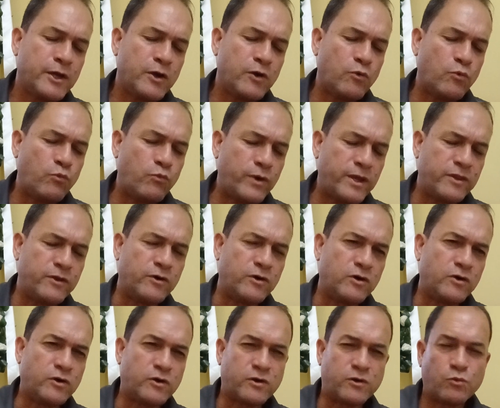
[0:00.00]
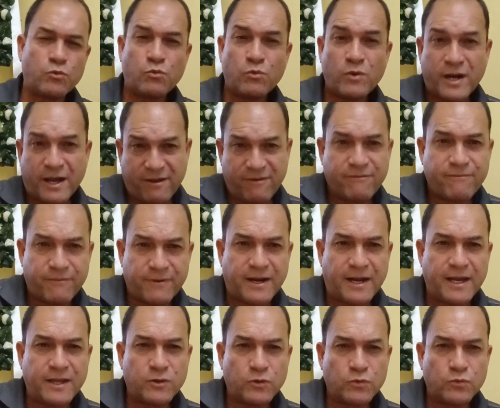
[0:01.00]
widow or wife,
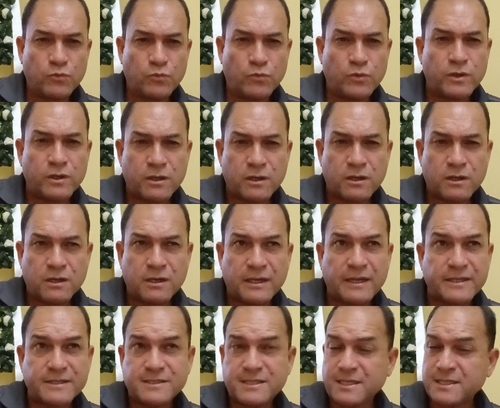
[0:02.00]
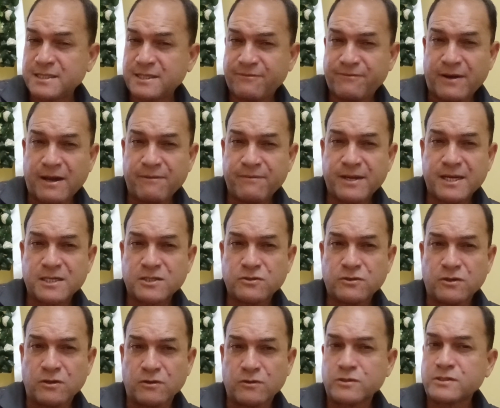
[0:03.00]
right, were 65 years
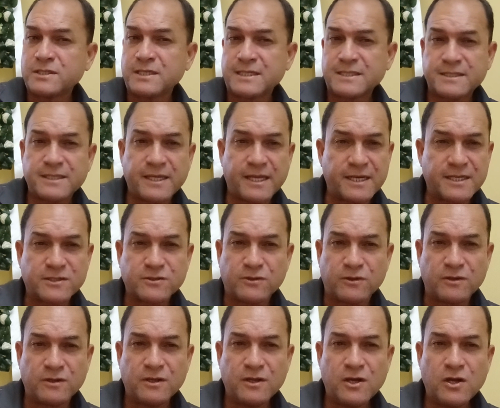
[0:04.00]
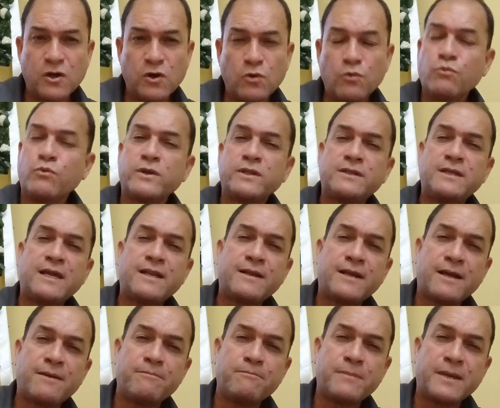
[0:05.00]
old or 60 years old? Would that
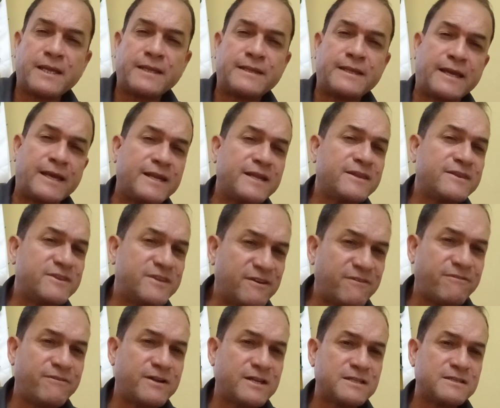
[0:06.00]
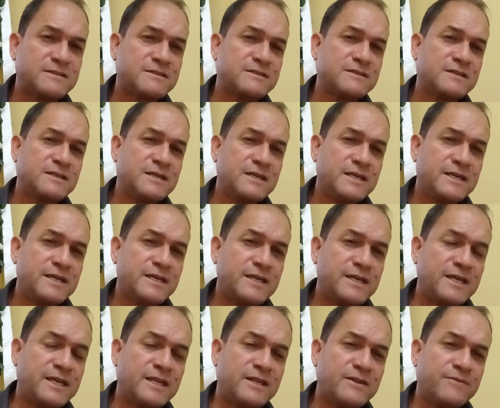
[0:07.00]
have made any difference
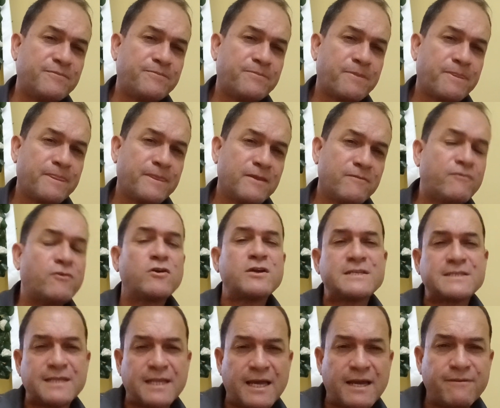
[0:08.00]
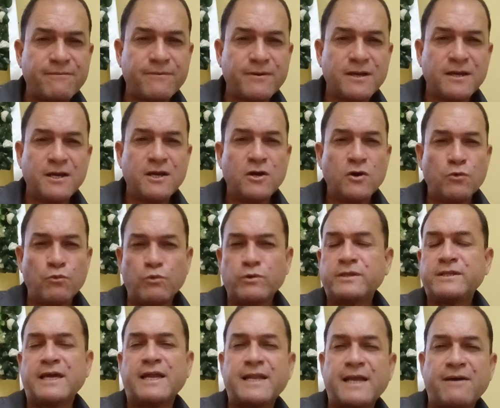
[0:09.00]
in for his life?
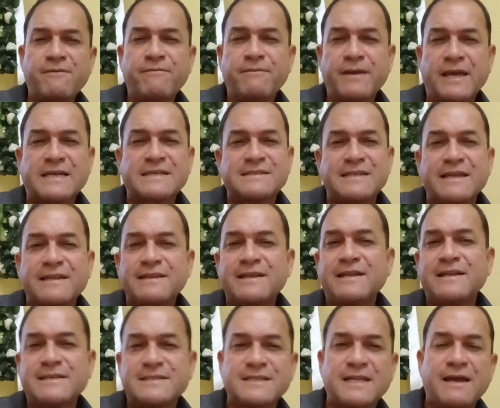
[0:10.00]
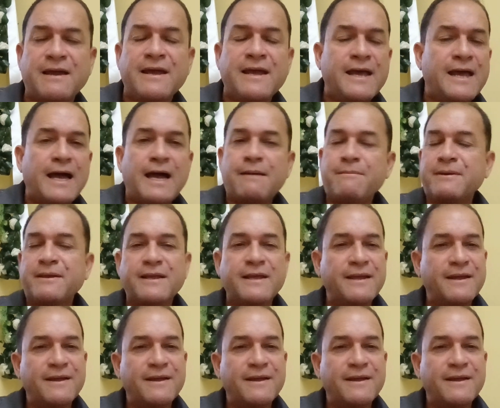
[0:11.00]
Would that have extended his life? I mean,